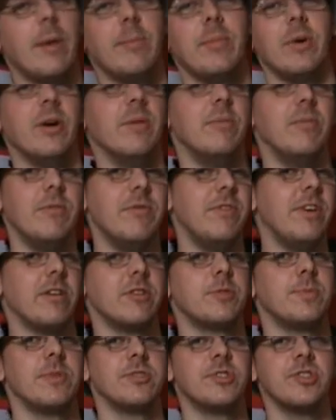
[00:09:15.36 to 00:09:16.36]
remember,
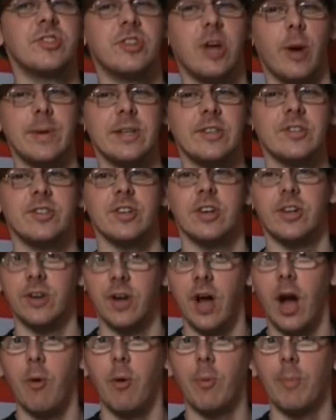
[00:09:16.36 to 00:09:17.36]
video sponsors, comments,
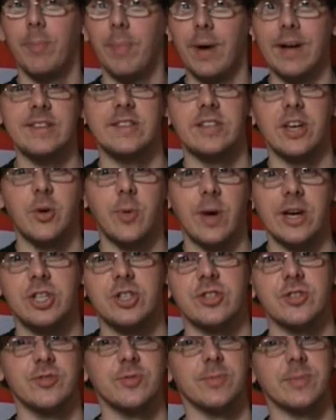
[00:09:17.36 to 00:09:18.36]
and I want plenty of
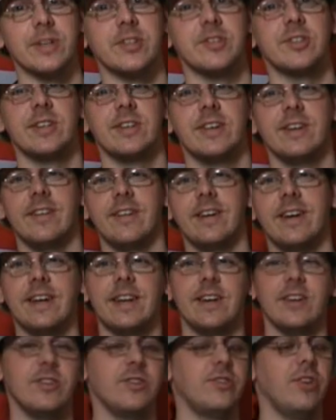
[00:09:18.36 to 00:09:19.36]
questions from this.
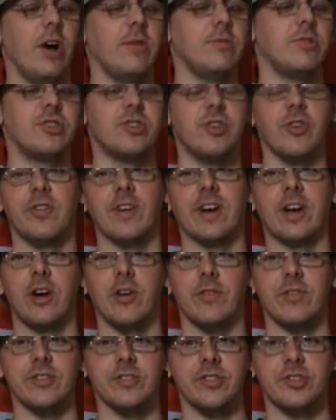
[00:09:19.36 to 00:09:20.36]
Right? There's loads of stuff I
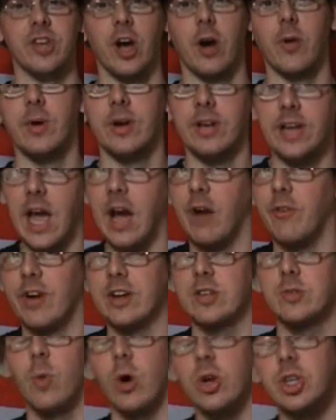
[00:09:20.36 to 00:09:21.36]
ain't covered. So yeah,
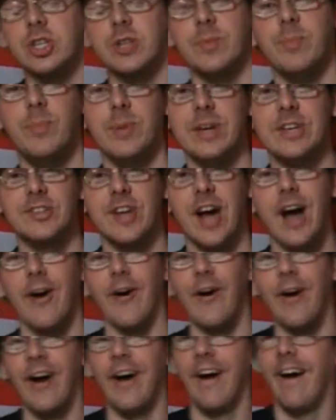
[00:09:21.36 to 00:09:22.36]
thanks for watching. Peace
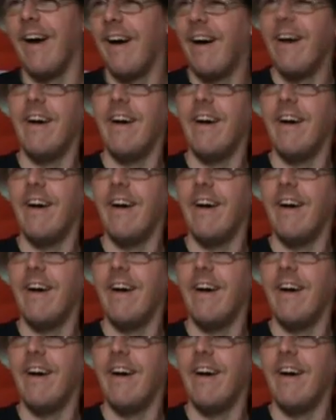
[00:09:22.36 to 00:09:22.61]
out.